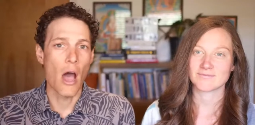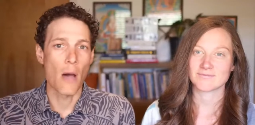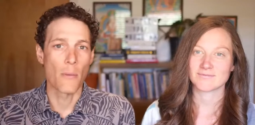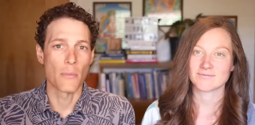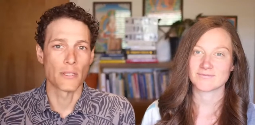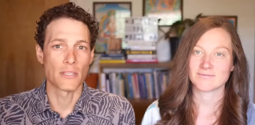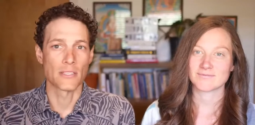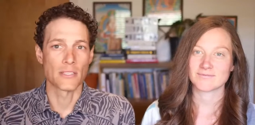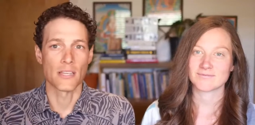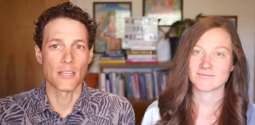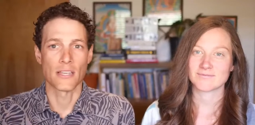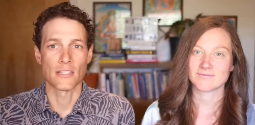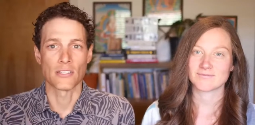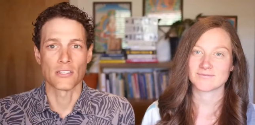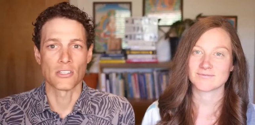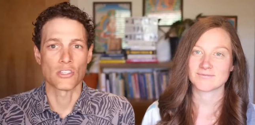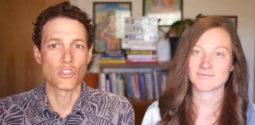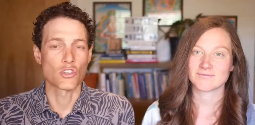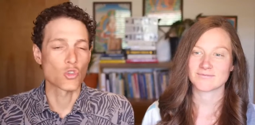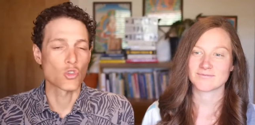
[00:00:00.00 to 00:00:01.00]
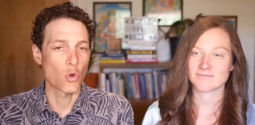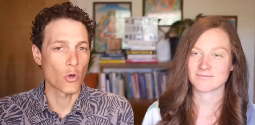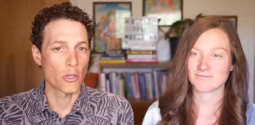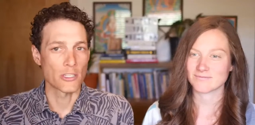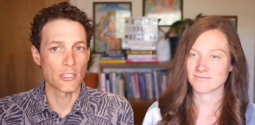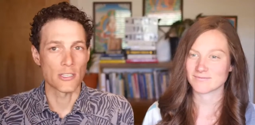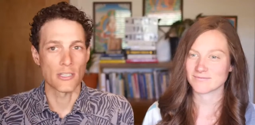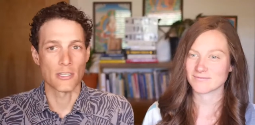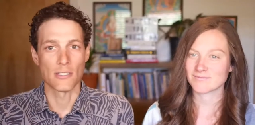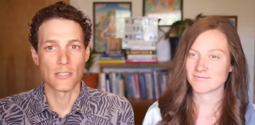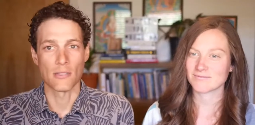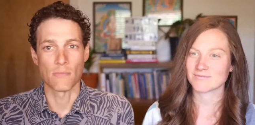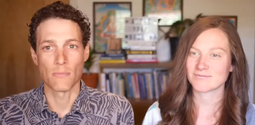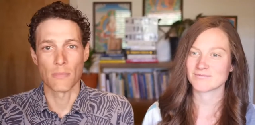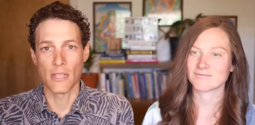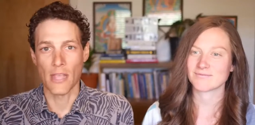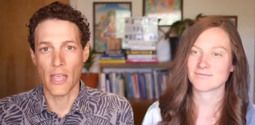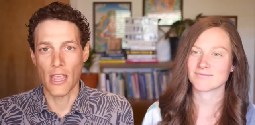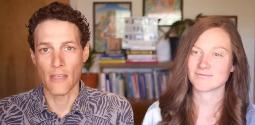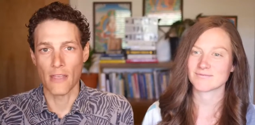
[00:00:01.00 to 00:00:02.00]
Speaker 1: sense choices and
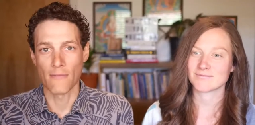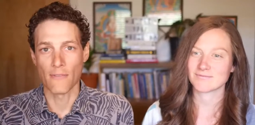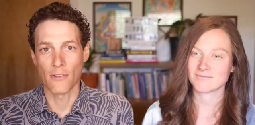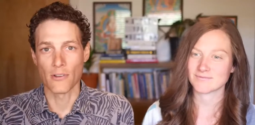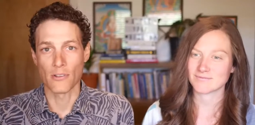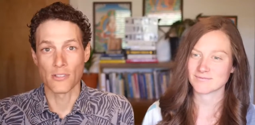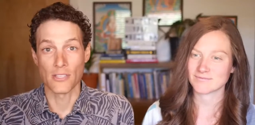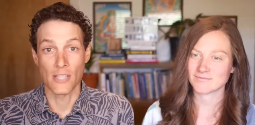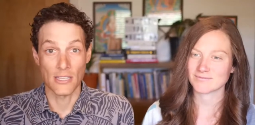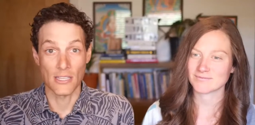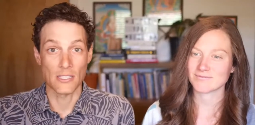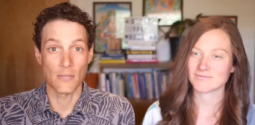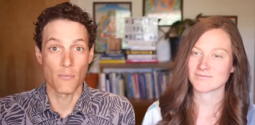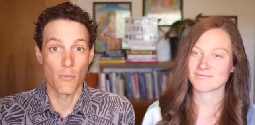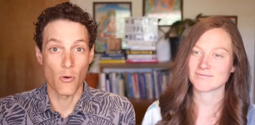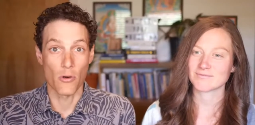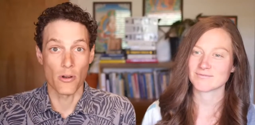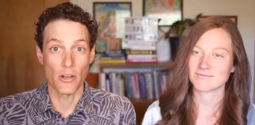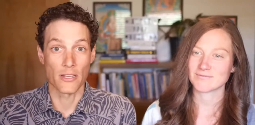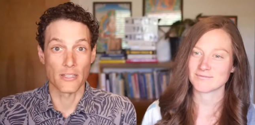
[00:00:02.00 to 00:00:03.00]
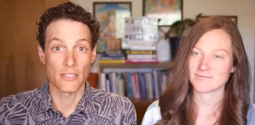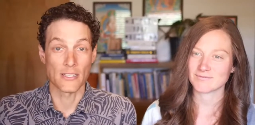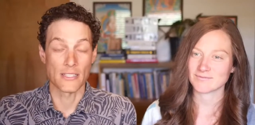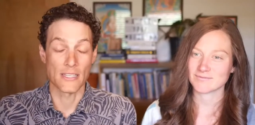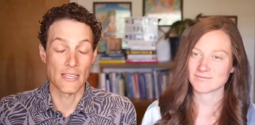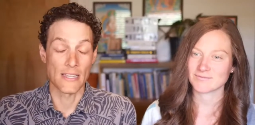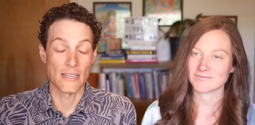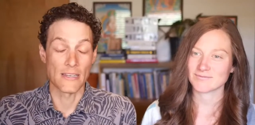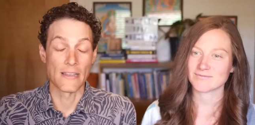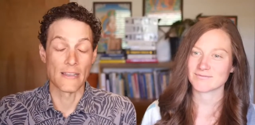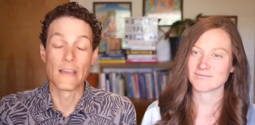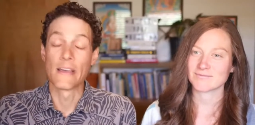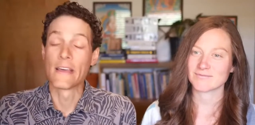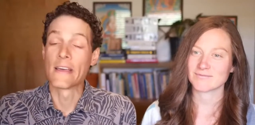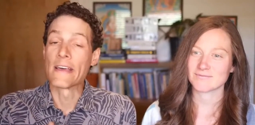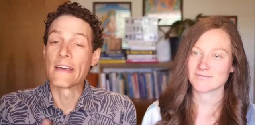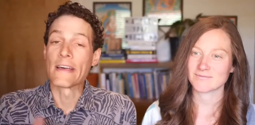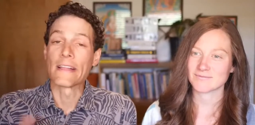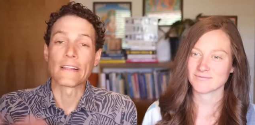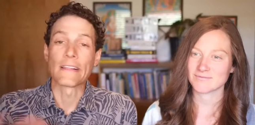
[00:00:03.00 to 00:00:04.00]
behaviors that support us in
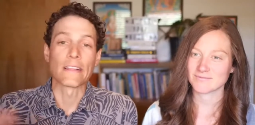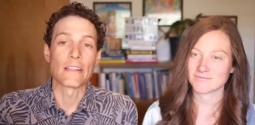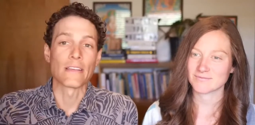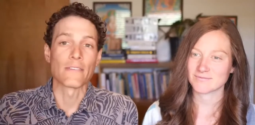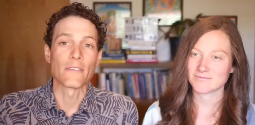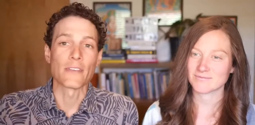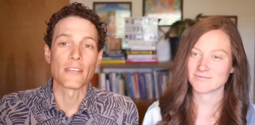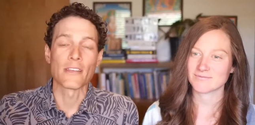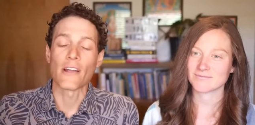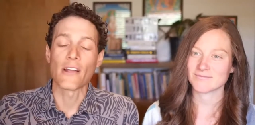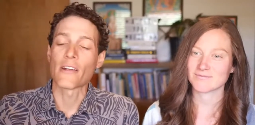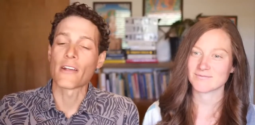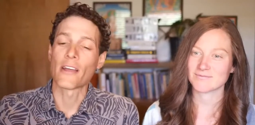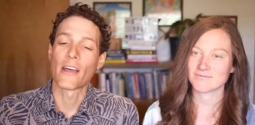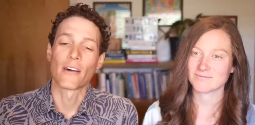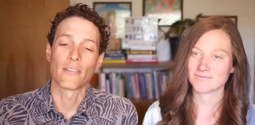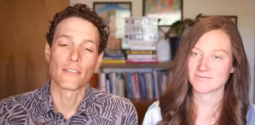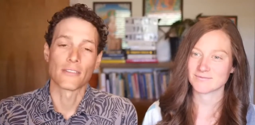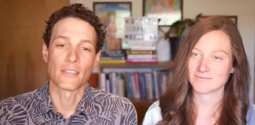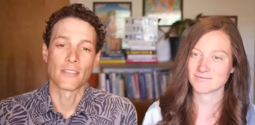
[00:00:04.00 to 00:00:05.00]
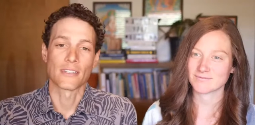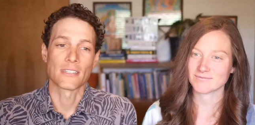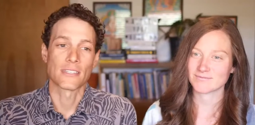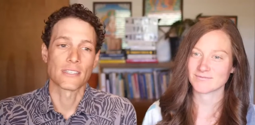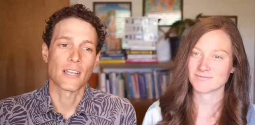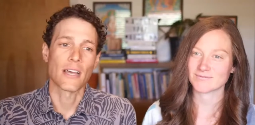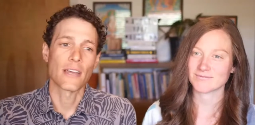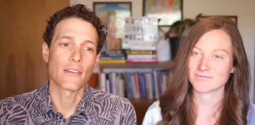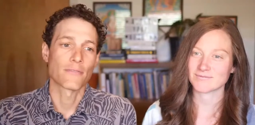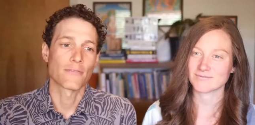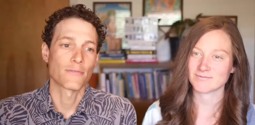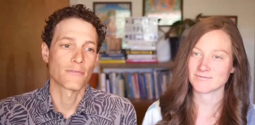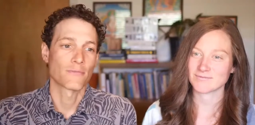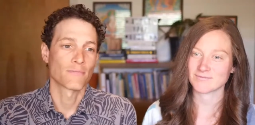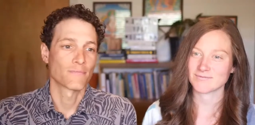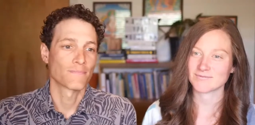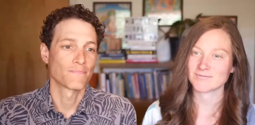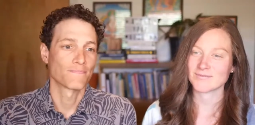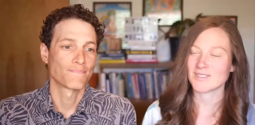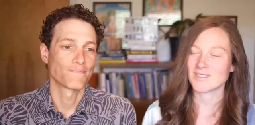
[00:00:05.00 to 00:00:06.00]
living our healthiest life.
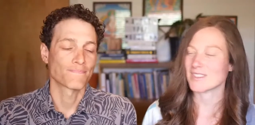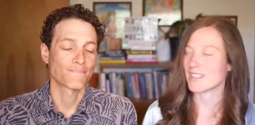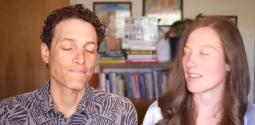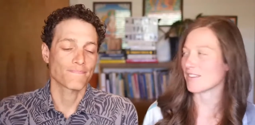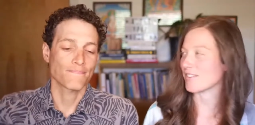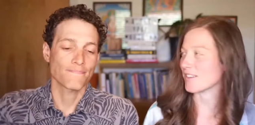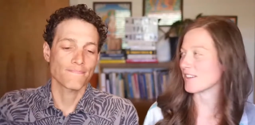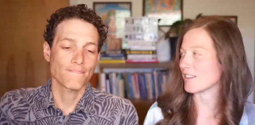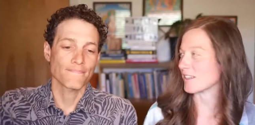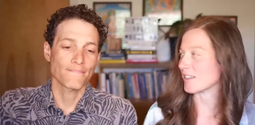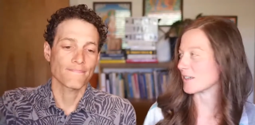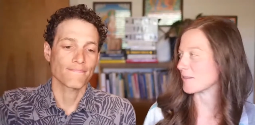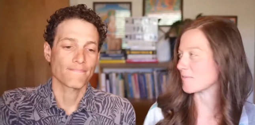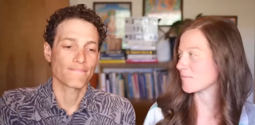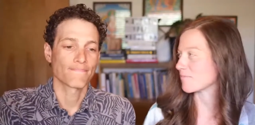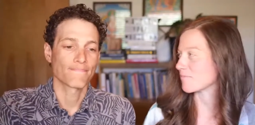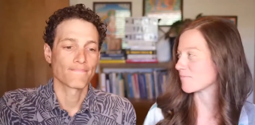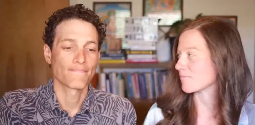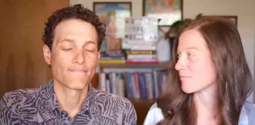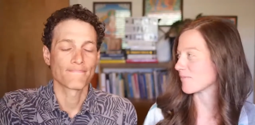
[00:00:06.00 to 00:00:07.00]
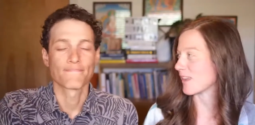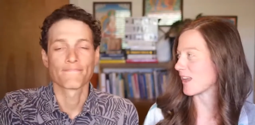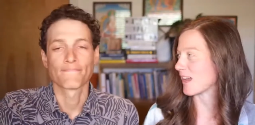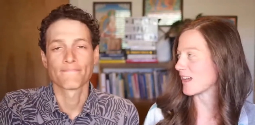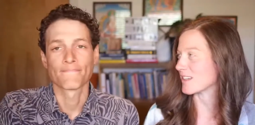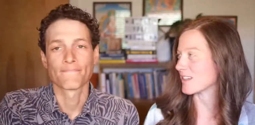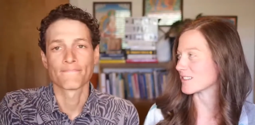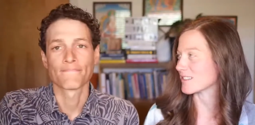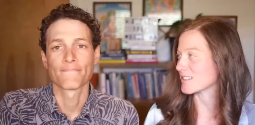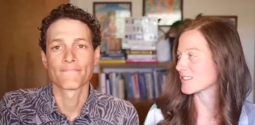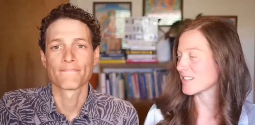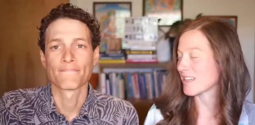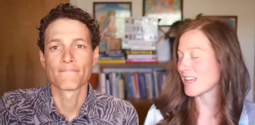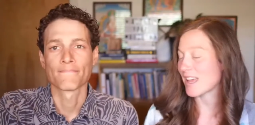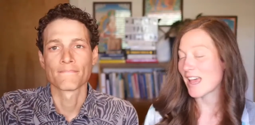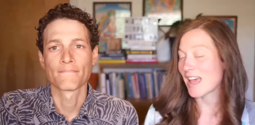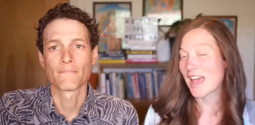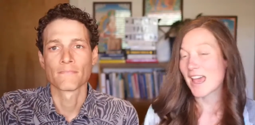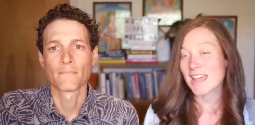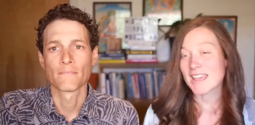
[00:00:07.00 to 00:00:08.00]
Speaker 2: Definitely. Yes.
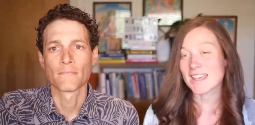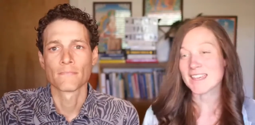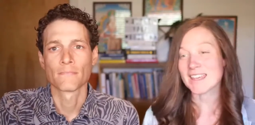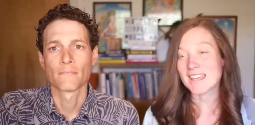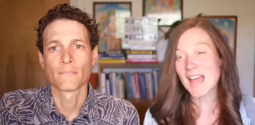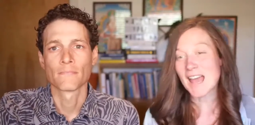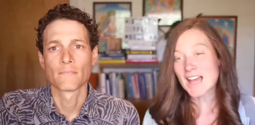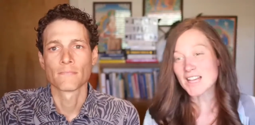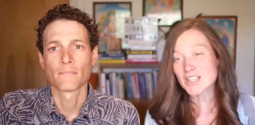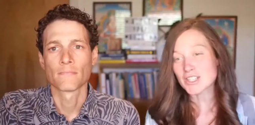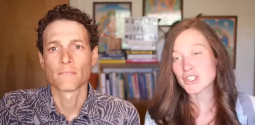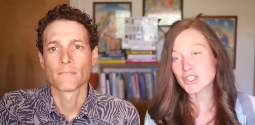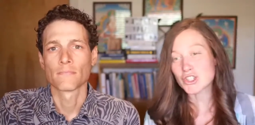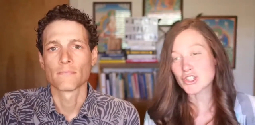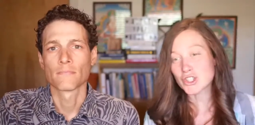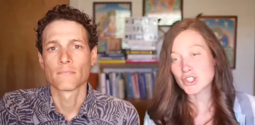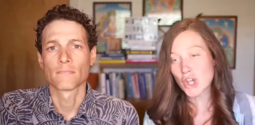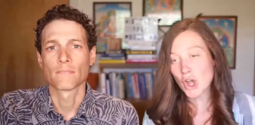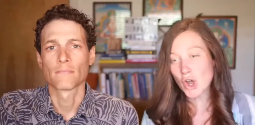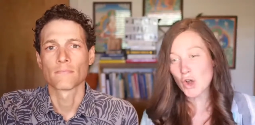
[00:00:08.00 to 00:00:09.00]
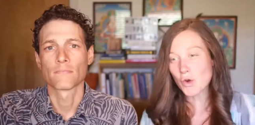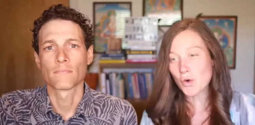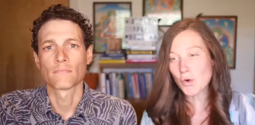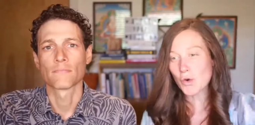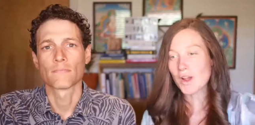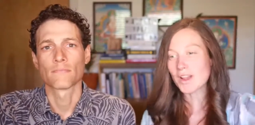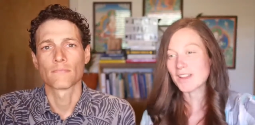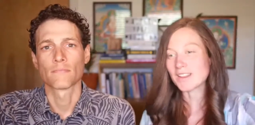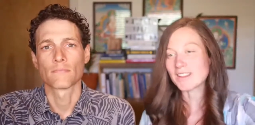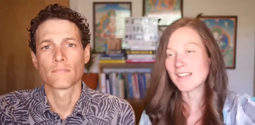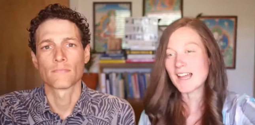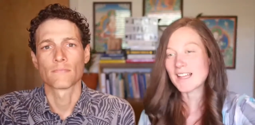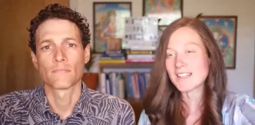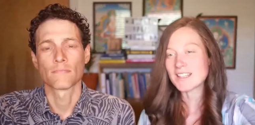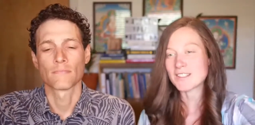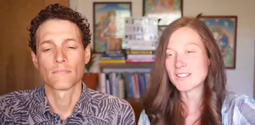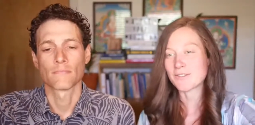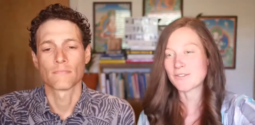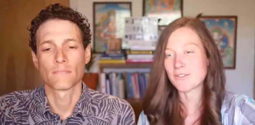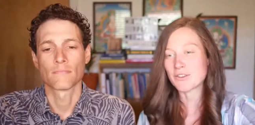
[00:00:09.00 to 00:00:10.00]
Yes. So let's
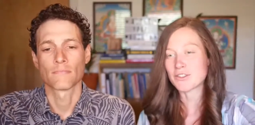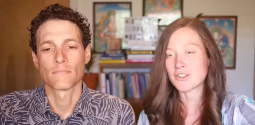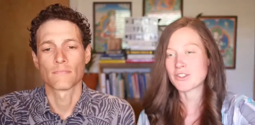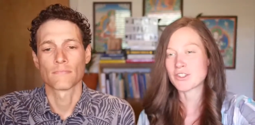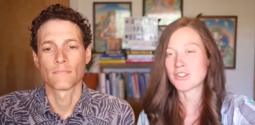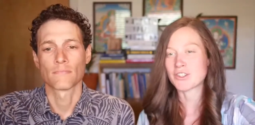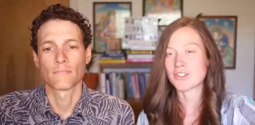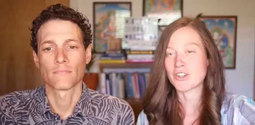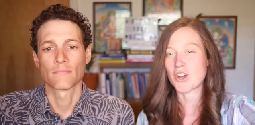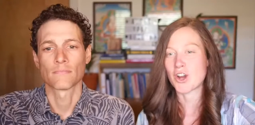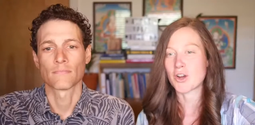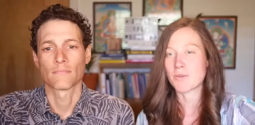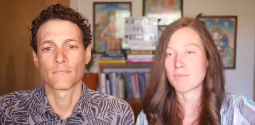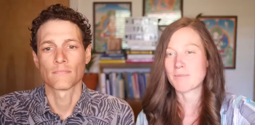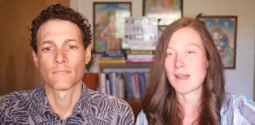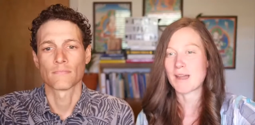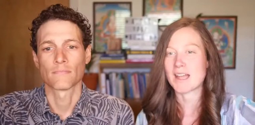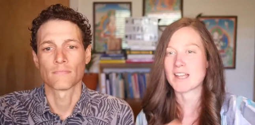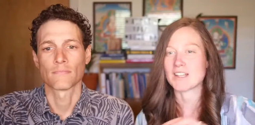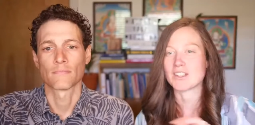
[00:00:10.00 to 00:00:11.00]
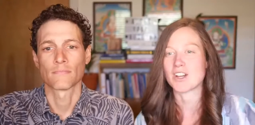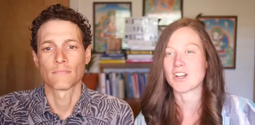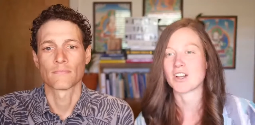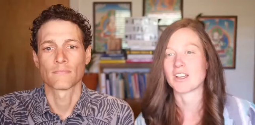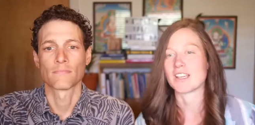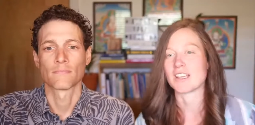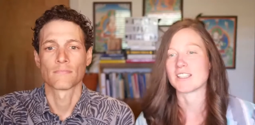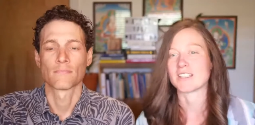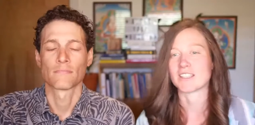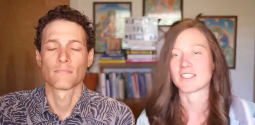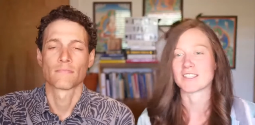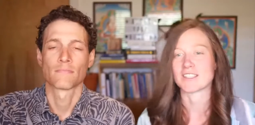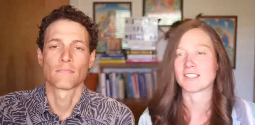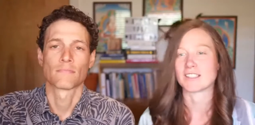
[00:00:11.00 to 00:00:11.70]
first start by talking just a little